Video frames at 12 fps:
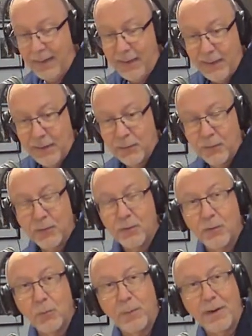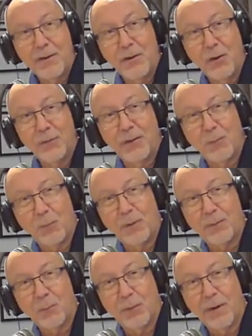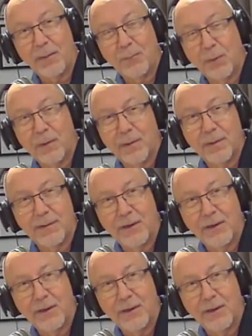And you already know that we're